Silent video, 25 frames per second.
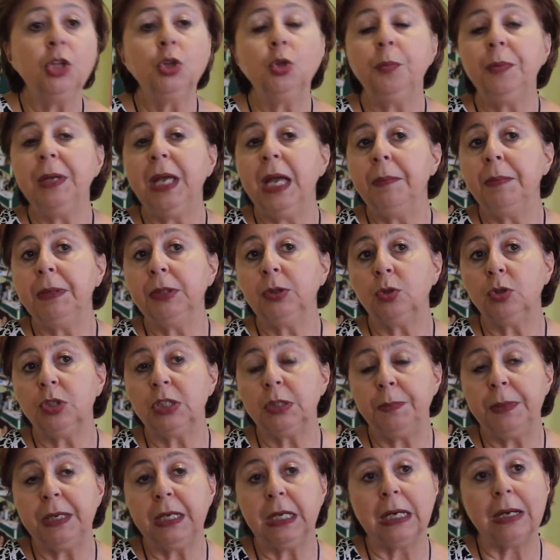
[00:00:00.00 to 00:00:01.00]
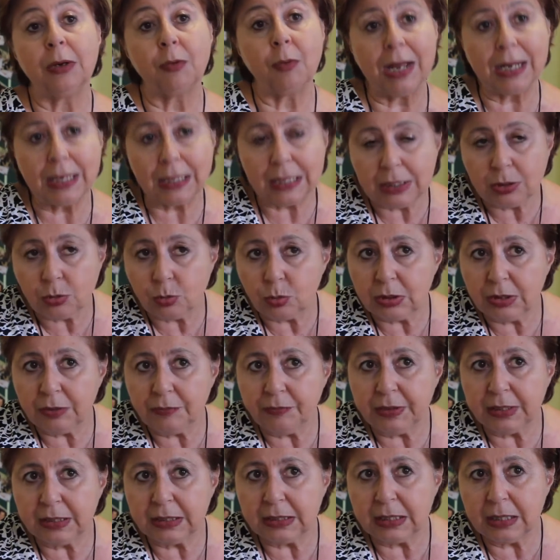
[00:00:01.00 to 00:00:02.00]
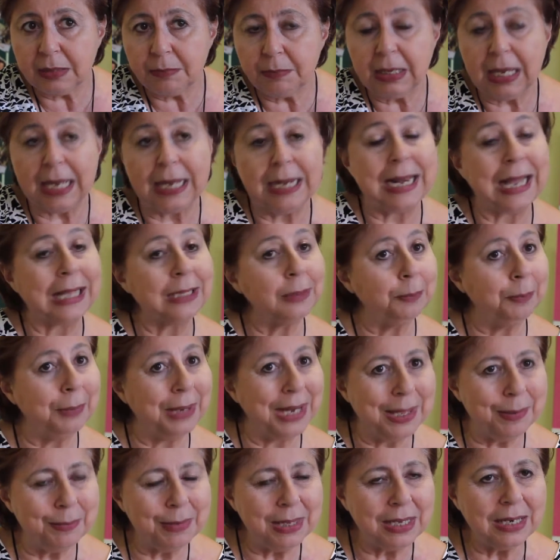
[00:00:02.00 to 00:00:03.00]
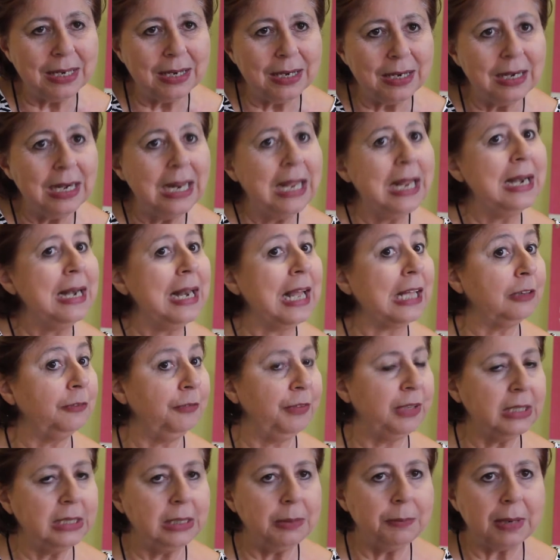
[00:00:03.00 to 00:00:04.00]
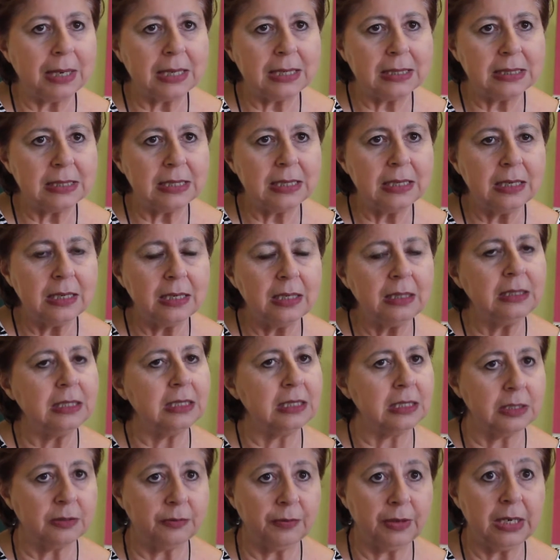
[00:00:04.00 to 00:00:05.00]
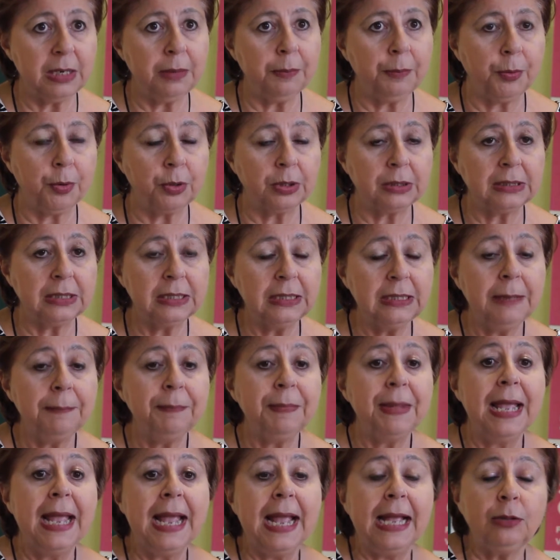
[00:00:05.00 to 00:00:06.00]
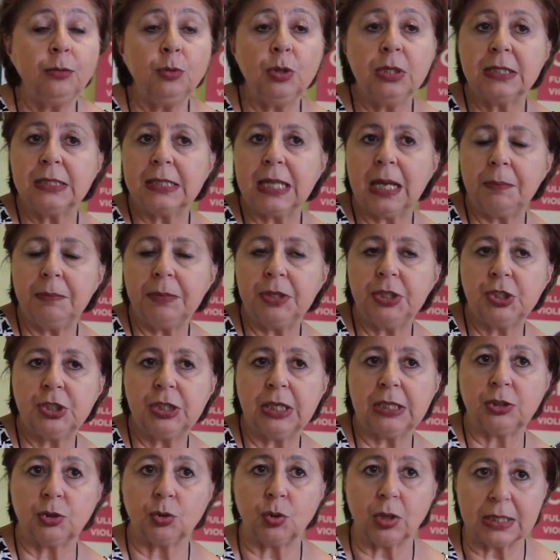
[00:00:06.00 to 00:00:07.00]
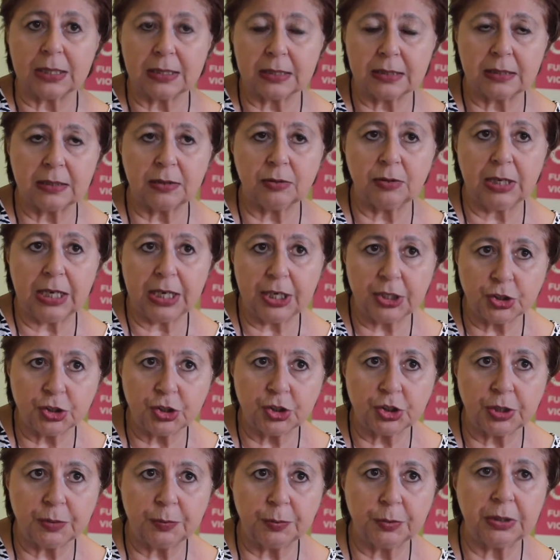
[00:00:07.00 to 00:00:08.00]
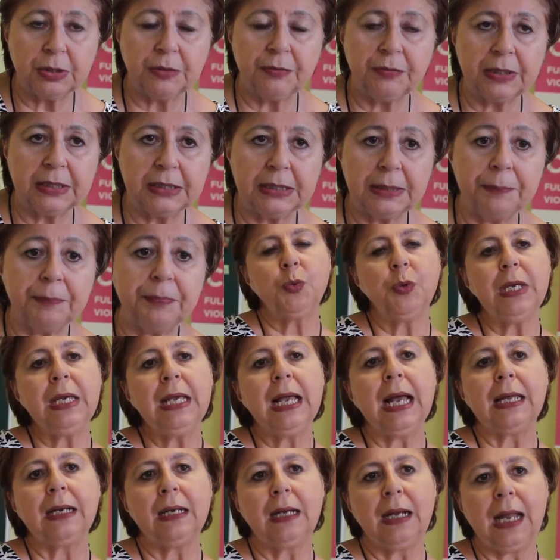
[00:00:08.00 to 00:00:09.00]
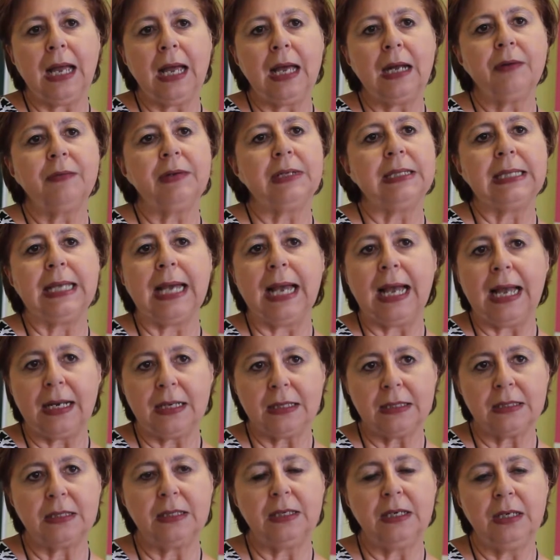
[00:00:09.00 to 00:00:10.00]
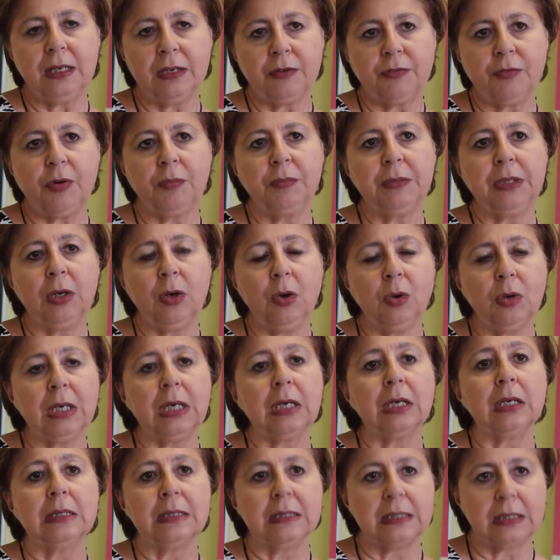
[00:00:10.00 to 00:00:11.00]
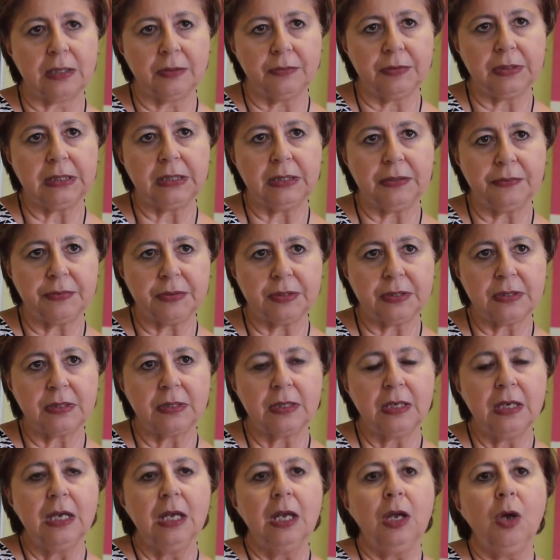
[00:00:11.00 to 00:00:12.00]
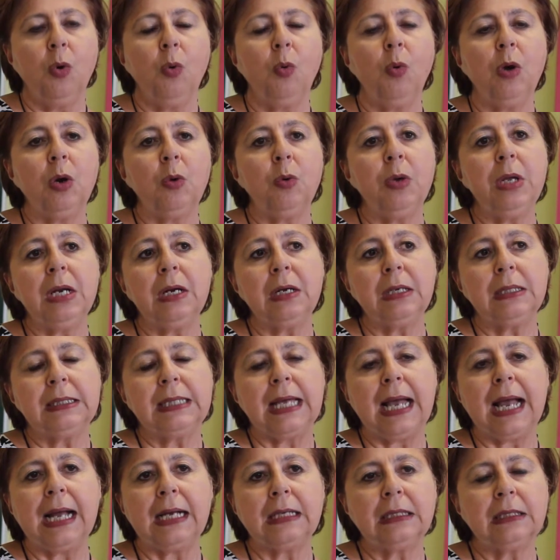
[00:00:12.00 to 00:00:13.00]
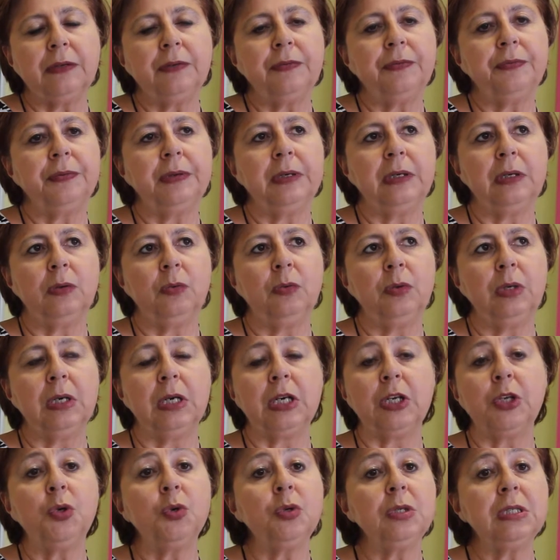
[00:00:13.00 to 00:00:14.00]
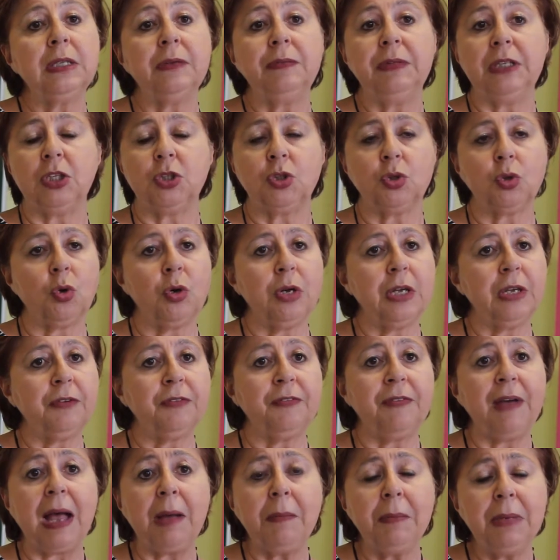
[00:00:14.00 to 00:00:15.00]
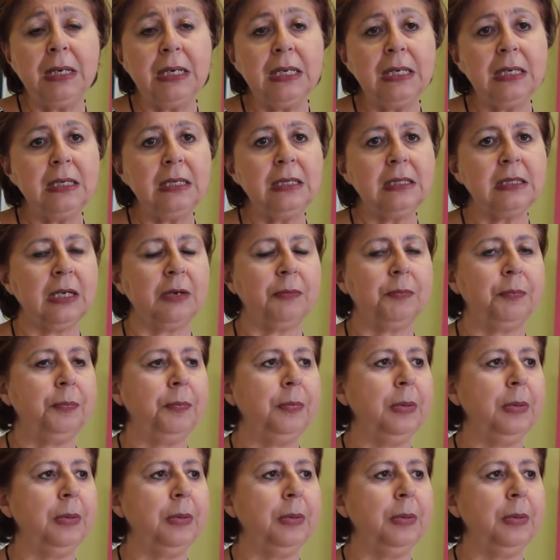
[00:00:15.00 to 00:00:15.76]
to be able to speak correctly to the victim and not blaming her, not victimizing her. This is very important. And to establish a trust relationship with the victim. We got a lot of attacks here from the local conservatives, where we're accused of destroying families, of